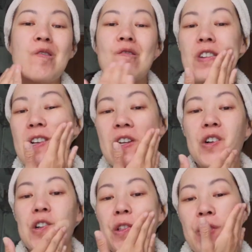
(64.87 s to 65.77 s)
really
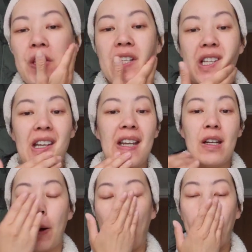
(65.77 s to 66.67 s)
good on the
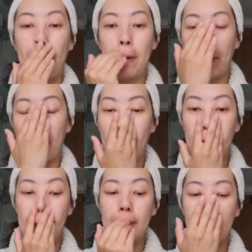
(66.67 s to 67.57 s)
skin when you apply
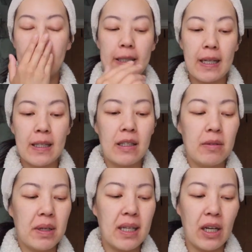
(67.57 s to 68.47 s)
it. Like I said, this
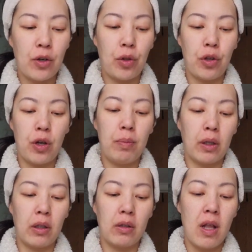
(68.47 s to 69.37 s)
is my second or third
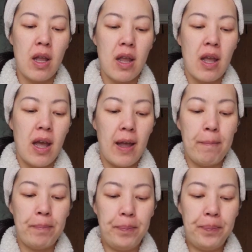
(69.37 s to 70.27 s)
bottle.
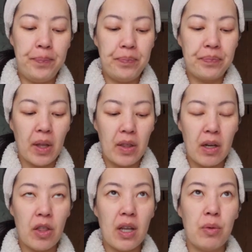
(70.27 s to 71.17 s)
The
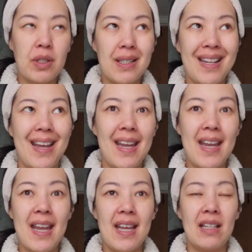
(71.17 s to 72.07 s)
only thing I would
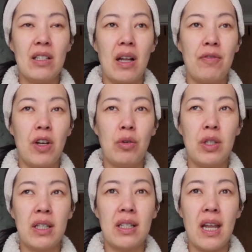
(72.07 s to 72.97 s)
say is I've
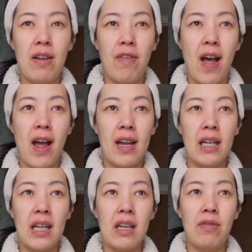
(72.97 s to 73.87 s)
noticed if I
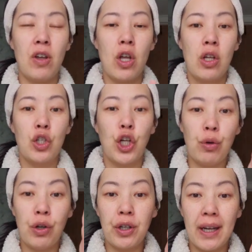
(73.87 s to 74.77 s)
leave
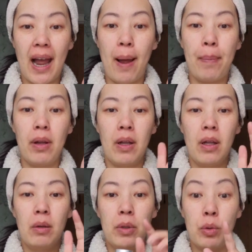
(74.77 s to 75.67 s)
too long a gap
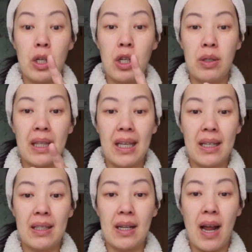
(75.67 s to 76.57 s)
between using
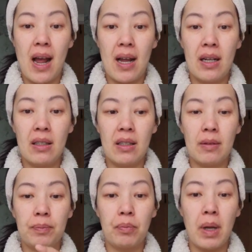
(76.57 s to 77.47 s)
this and
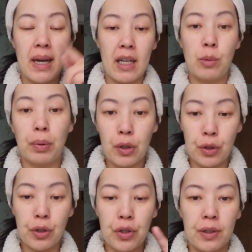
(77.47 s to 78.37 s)
my next
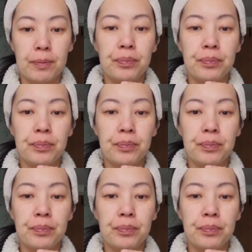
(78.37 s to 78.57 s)
product,